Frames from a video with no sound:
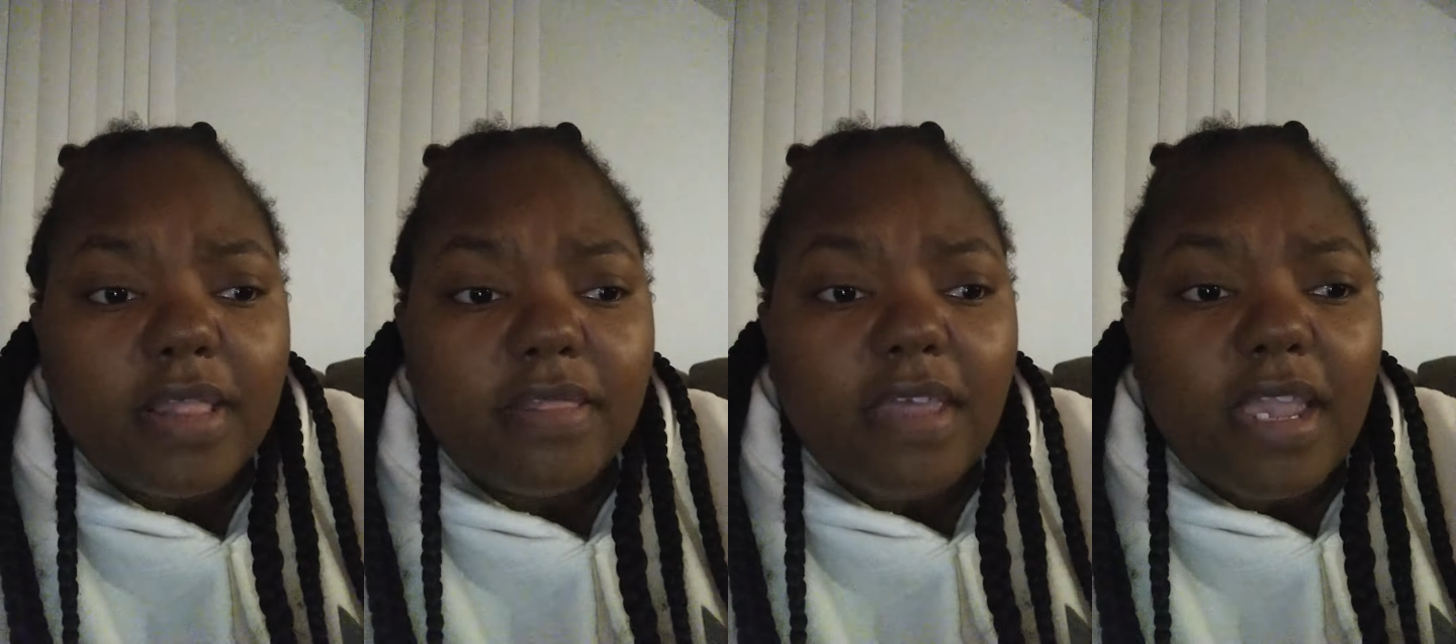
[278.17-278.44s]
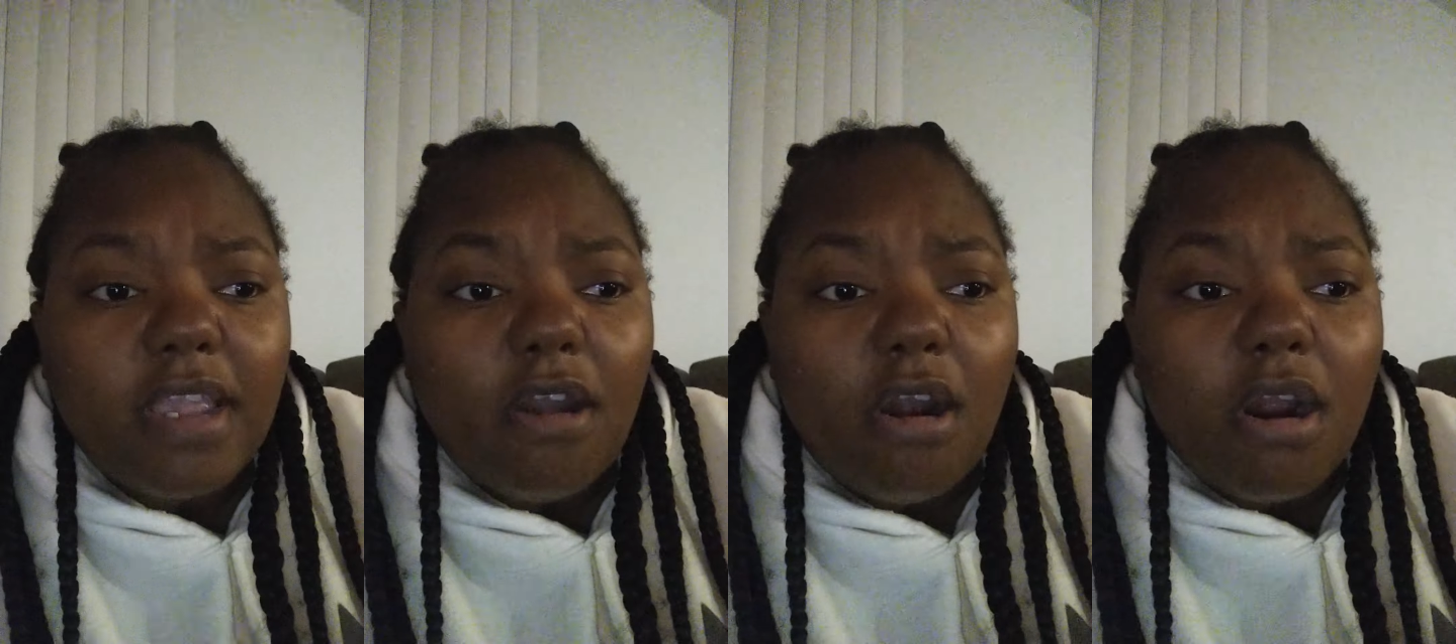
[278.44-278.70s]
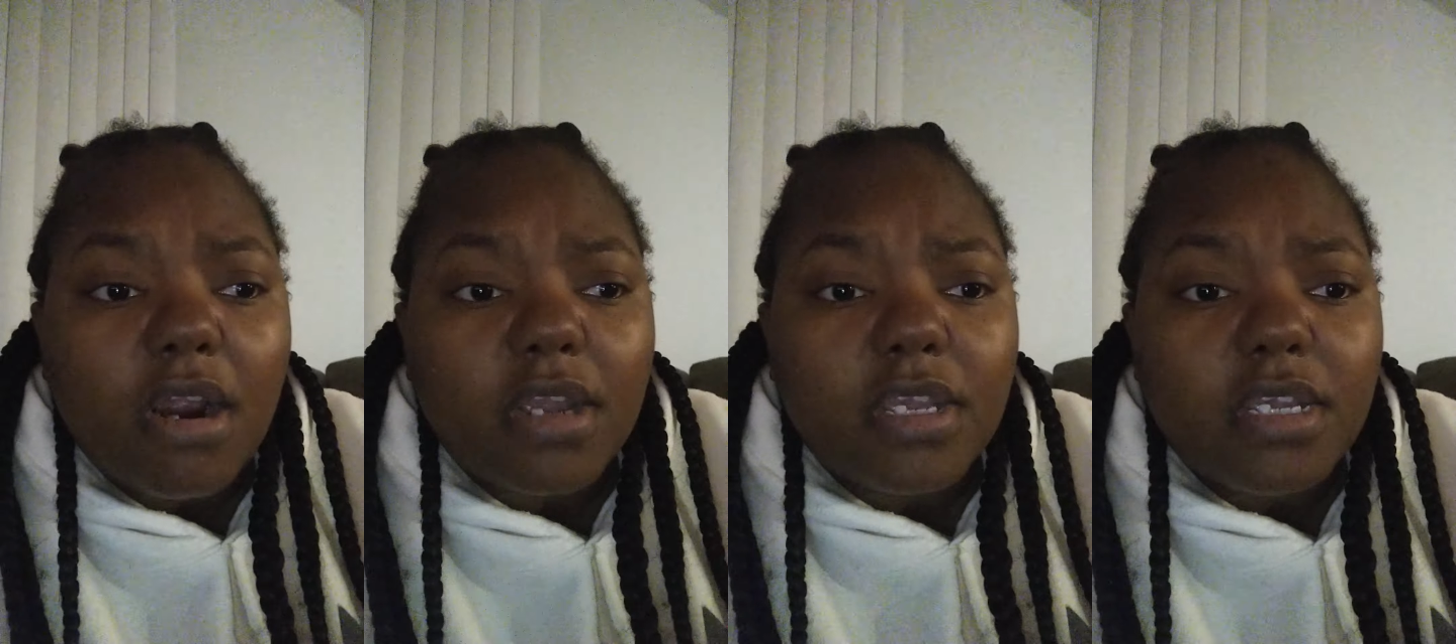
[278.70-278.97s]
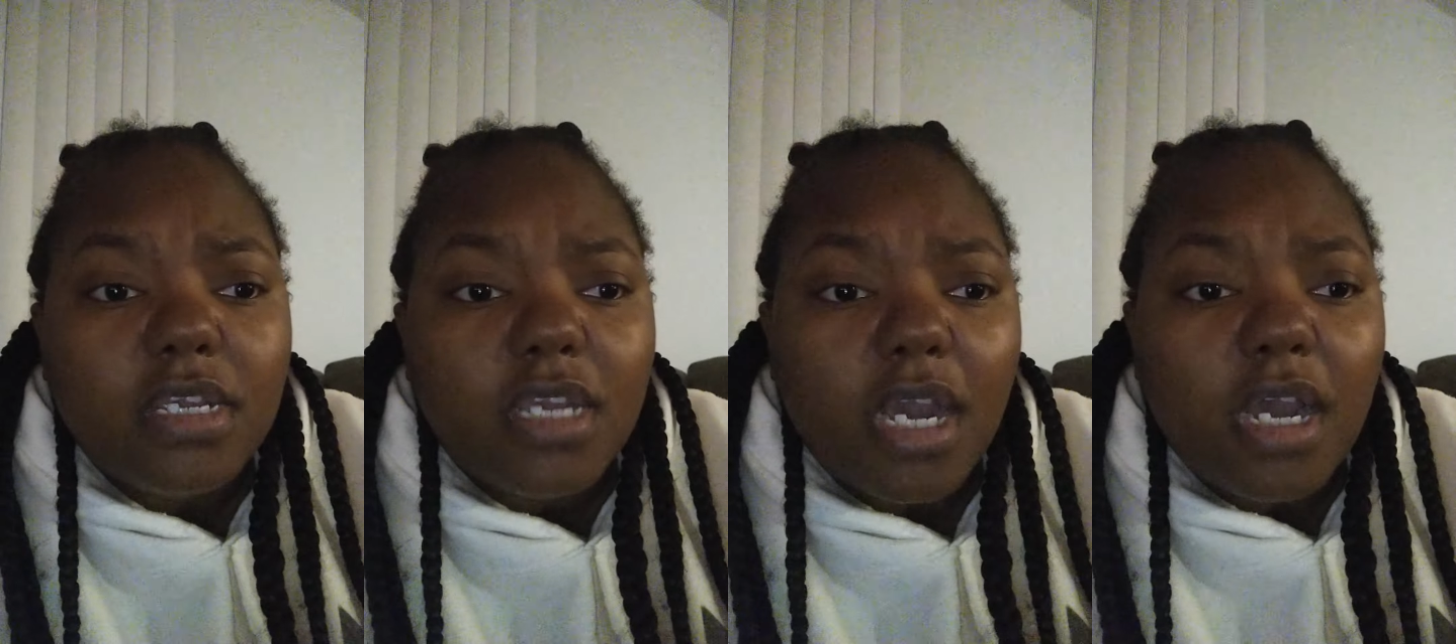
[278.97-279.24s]
They are
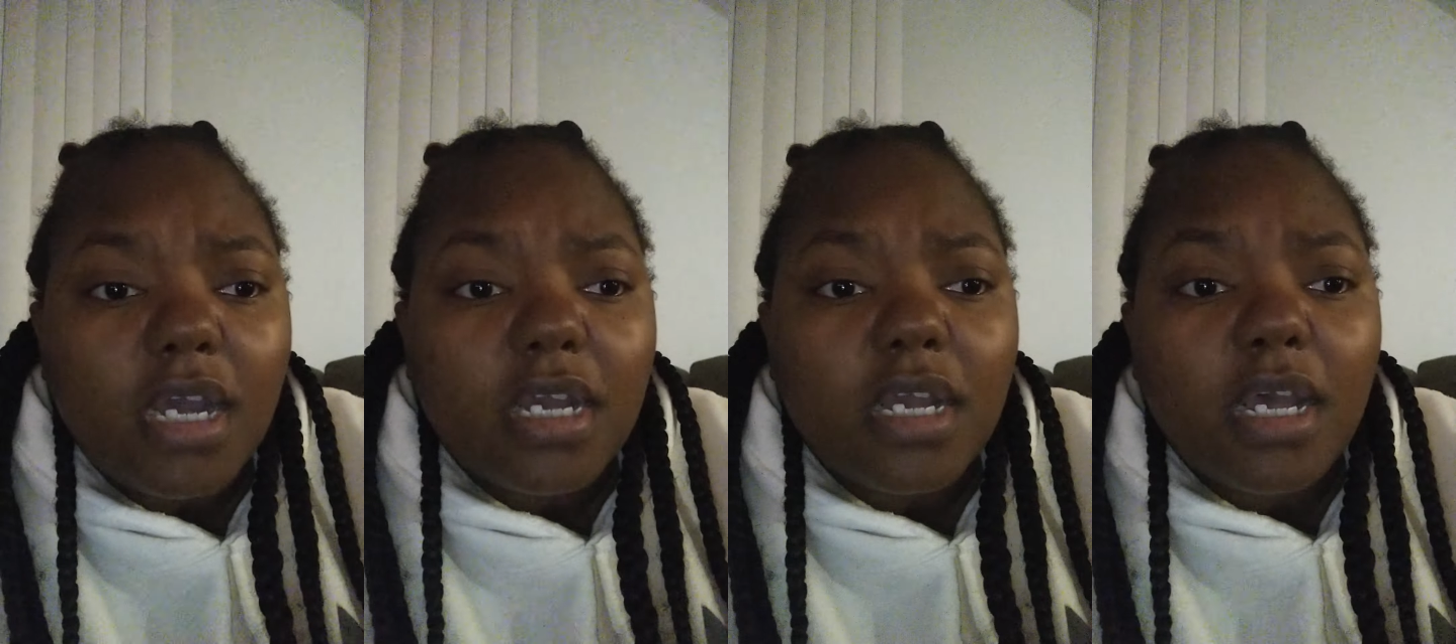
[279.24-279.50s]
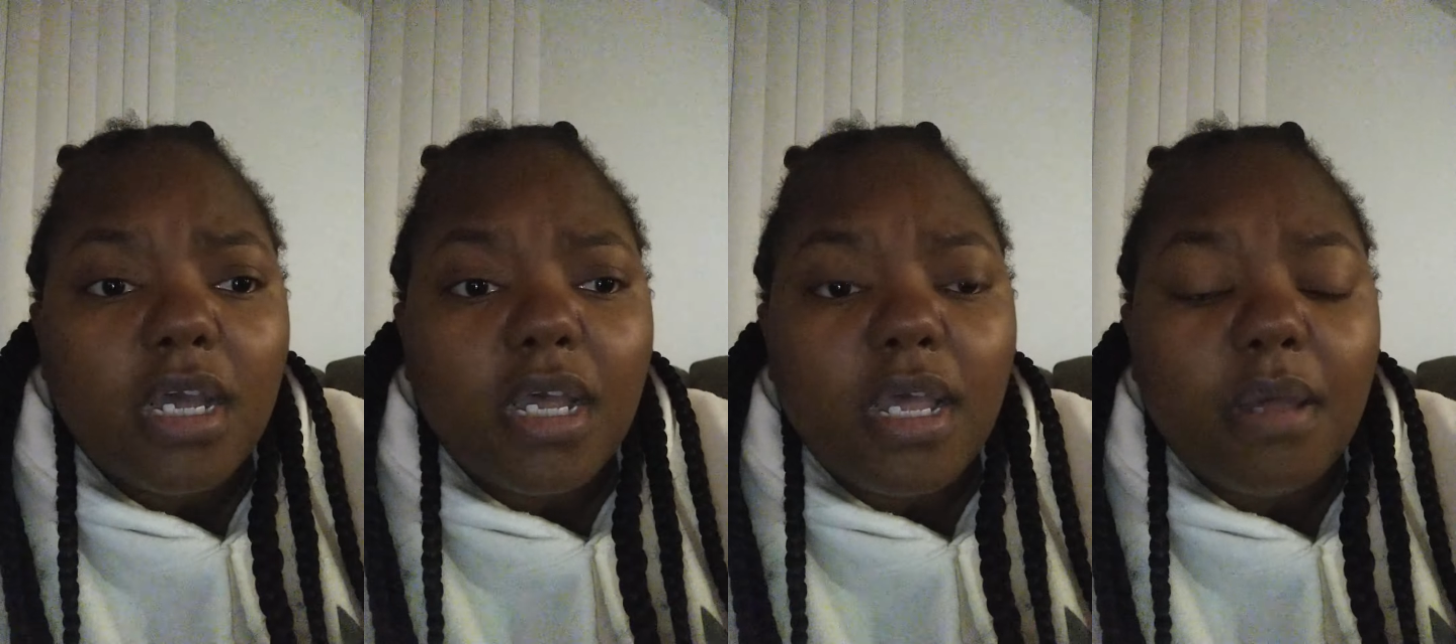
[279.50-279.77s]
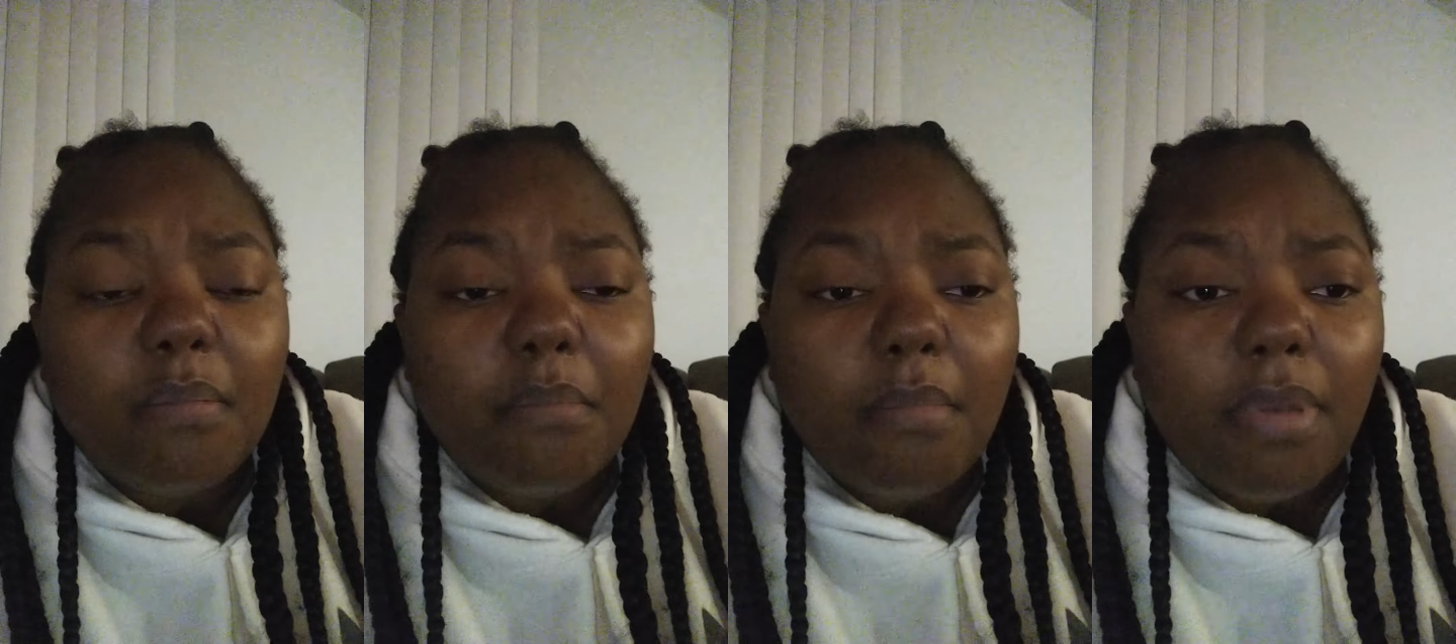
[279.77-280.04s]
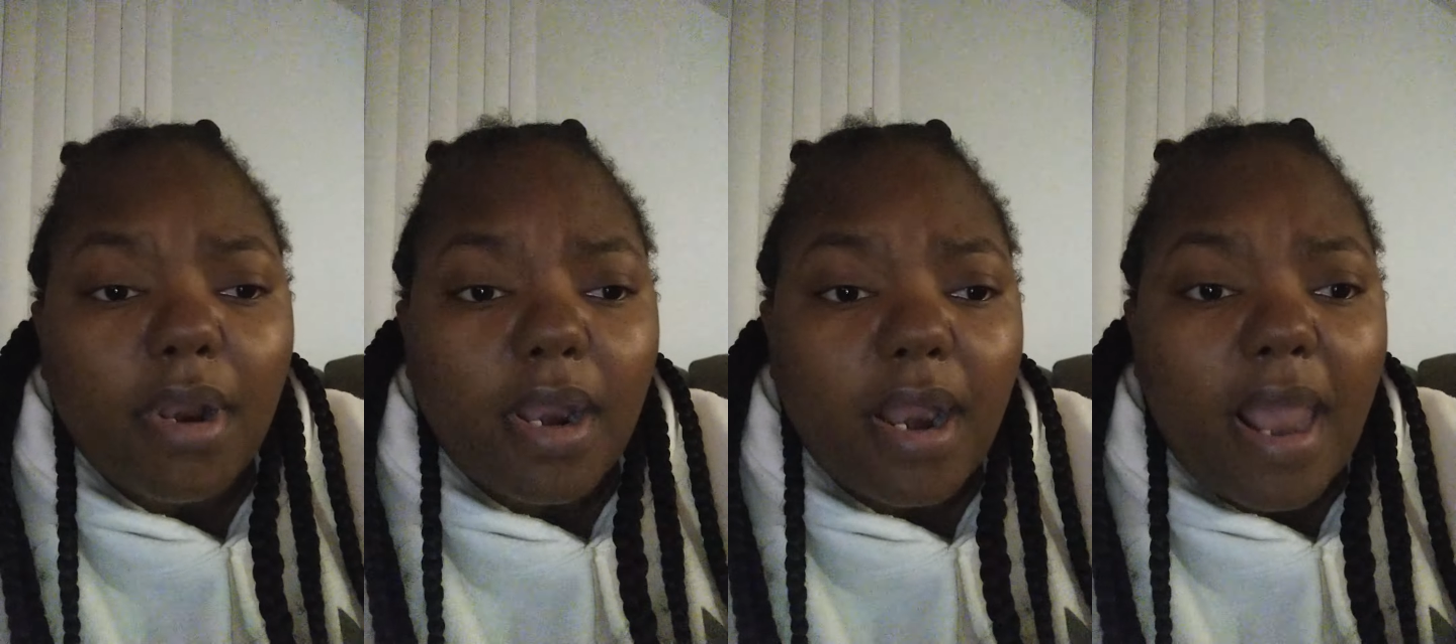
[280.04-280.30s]
young
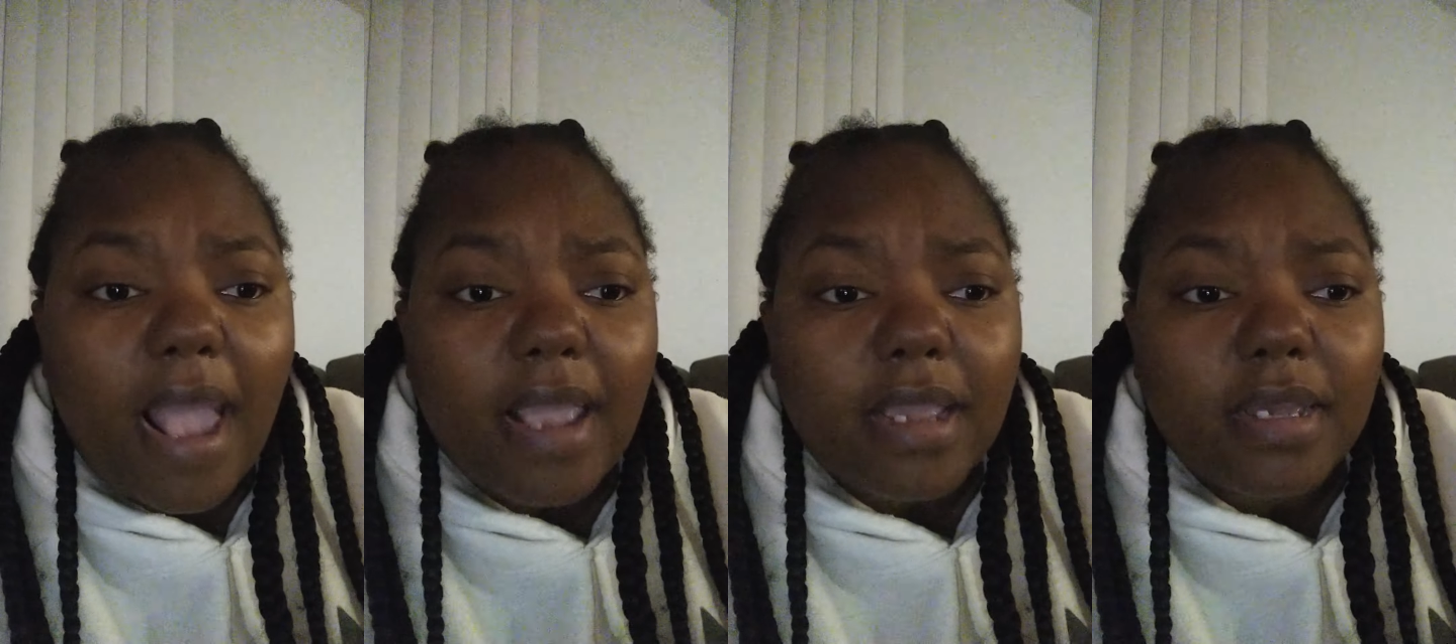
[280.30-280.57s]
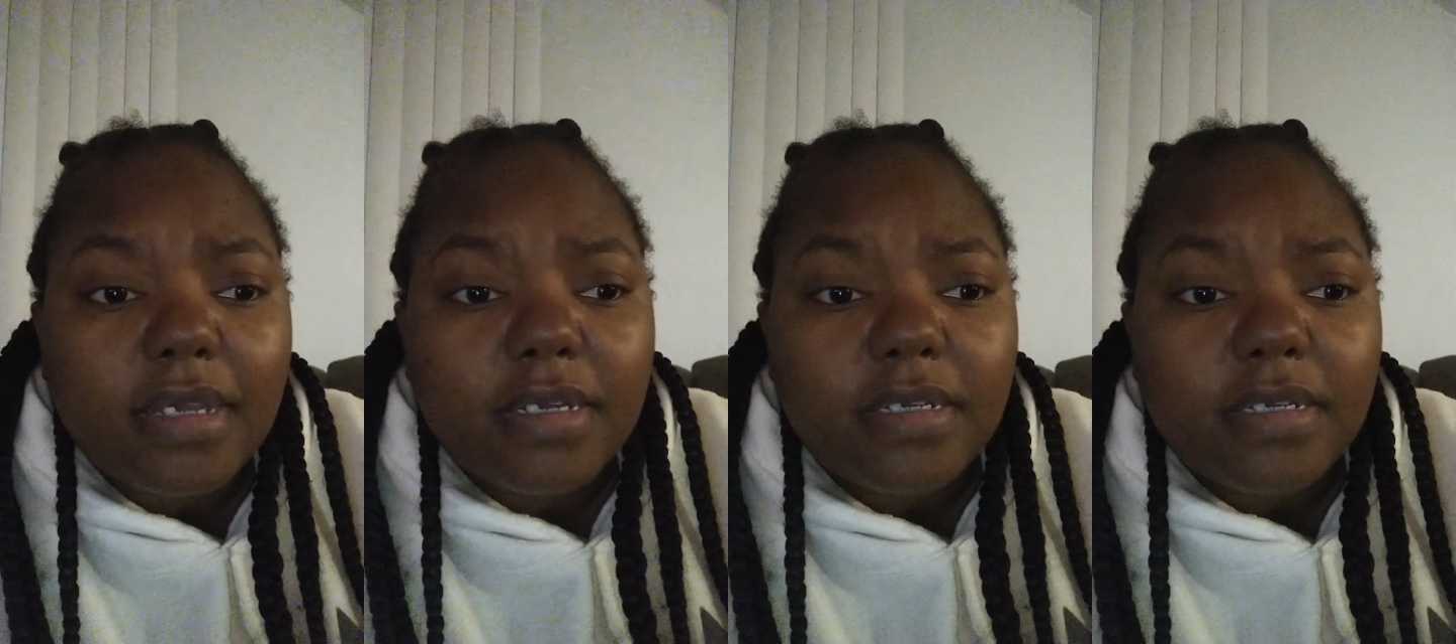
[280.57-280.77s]
black